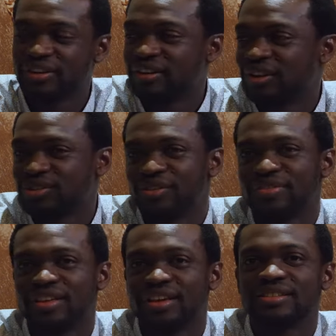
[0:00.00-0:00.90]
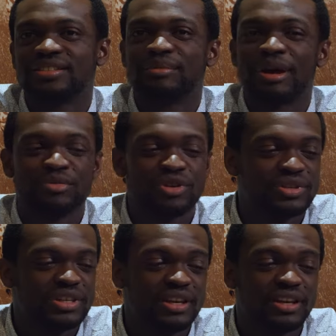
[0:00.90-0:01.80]
in a lot of things. My
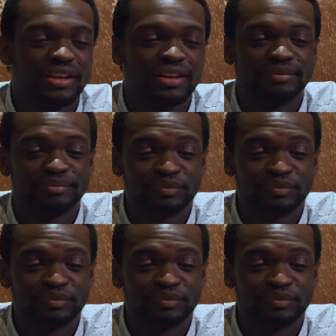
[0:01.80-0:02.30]
music,